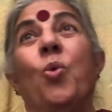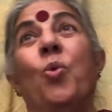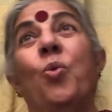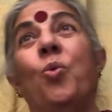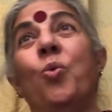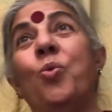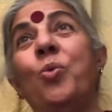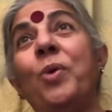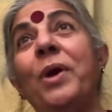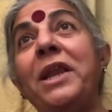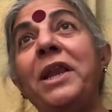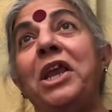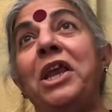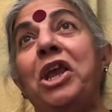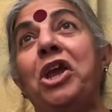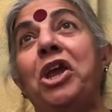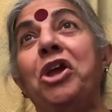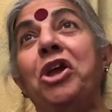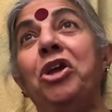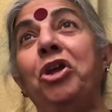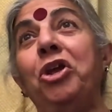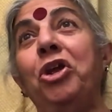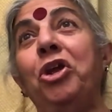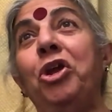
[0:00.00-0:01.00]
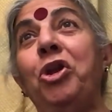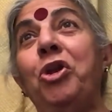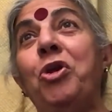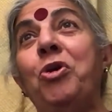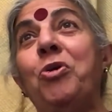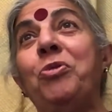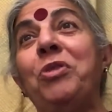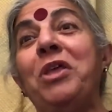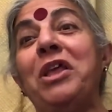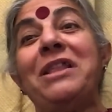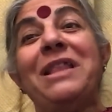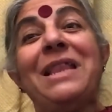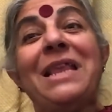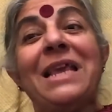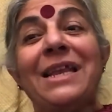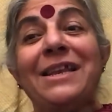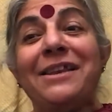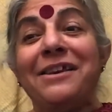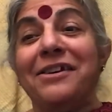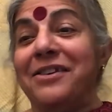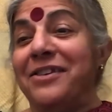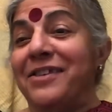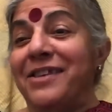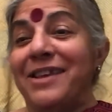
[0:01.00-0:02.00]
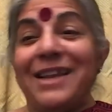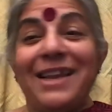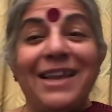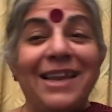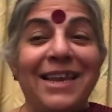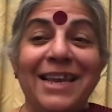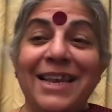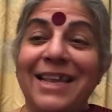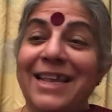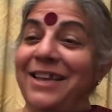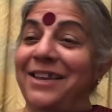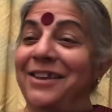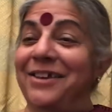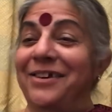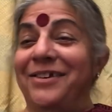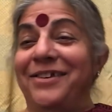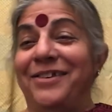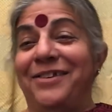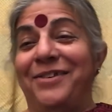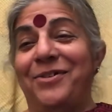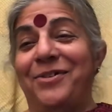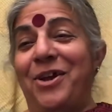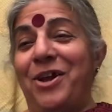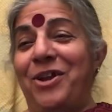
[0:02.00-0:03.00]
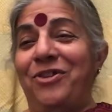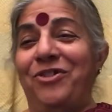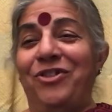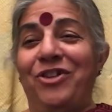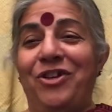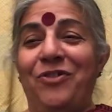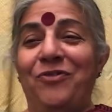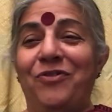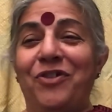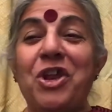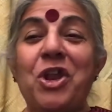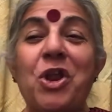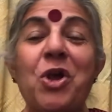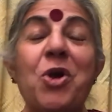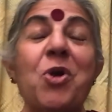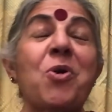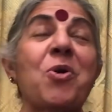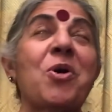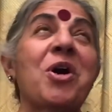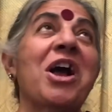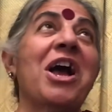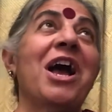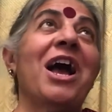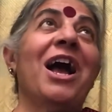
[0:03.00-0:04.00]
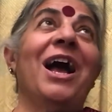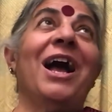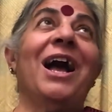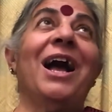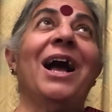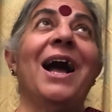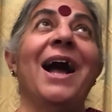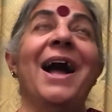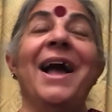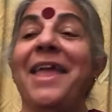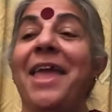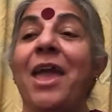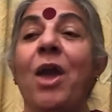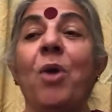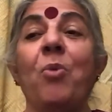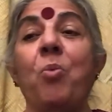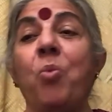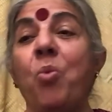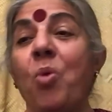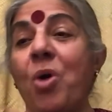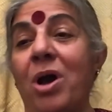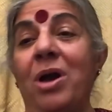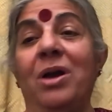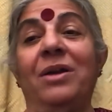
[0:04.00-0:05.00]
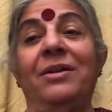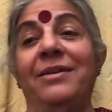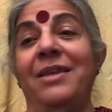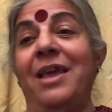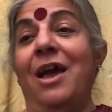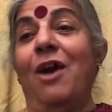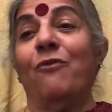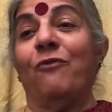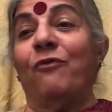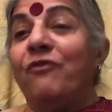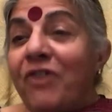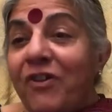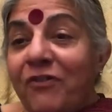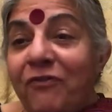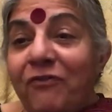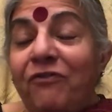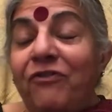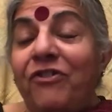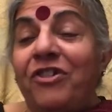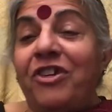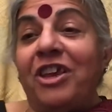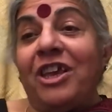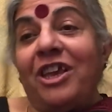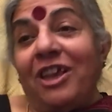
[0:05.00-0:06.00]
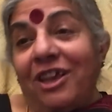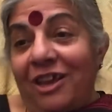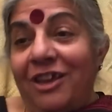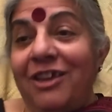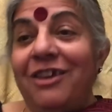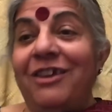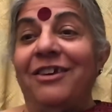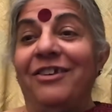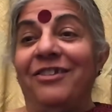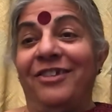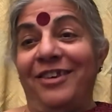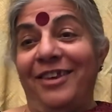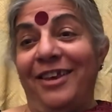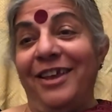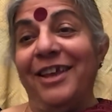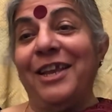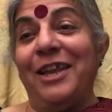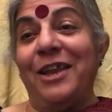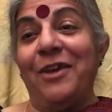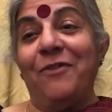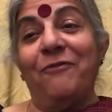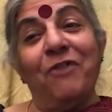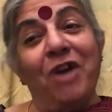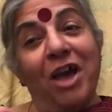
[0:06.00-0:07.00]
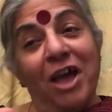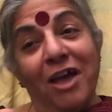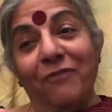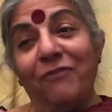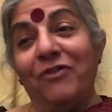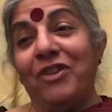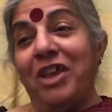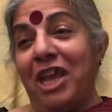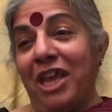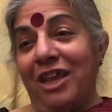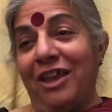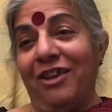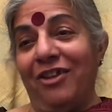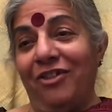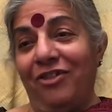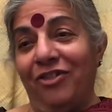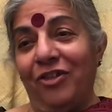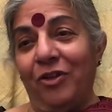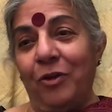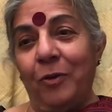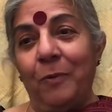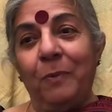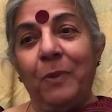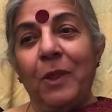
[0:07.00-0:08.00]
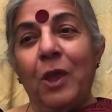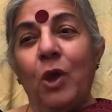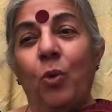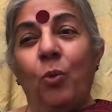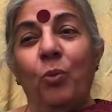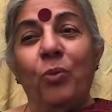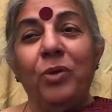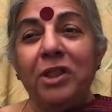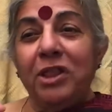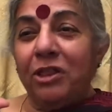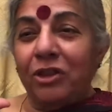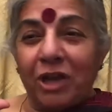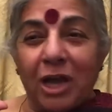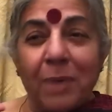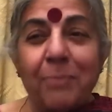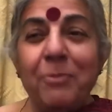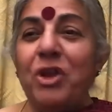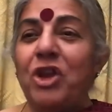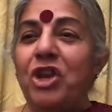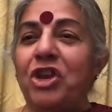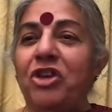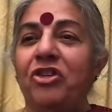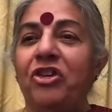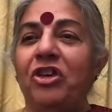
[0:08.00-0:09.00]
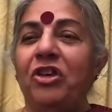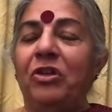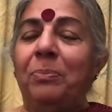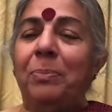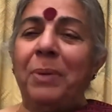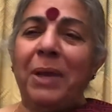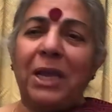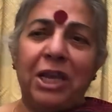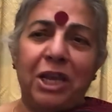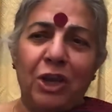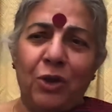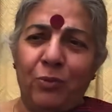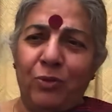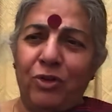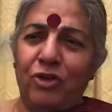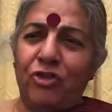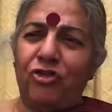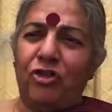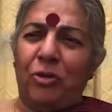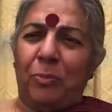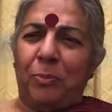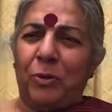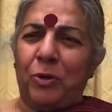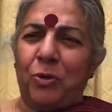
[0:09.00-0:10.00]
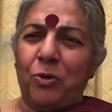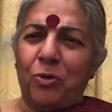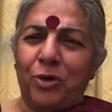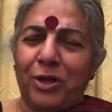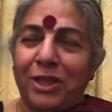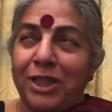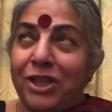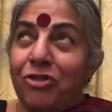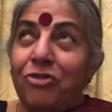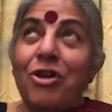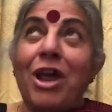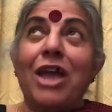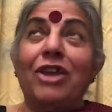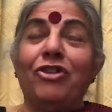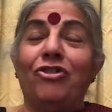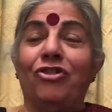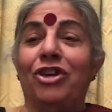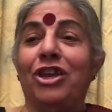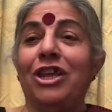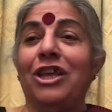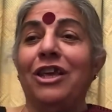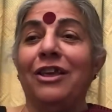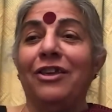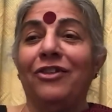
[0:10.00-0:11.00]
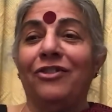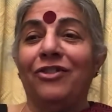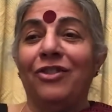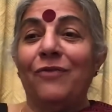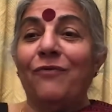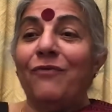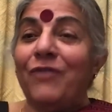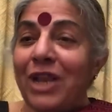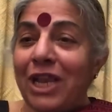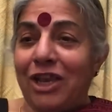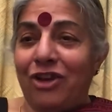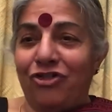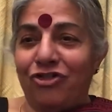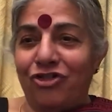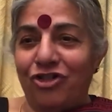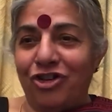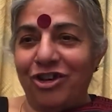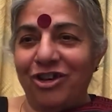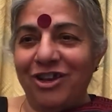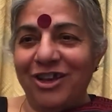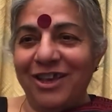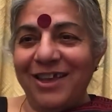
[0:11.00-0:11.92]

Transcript: Well, the leaders and leaders, Rajiv, I have worked now 50 years, nearly 5 decades, with communities, beginning with Chipko, and the tragedy is the village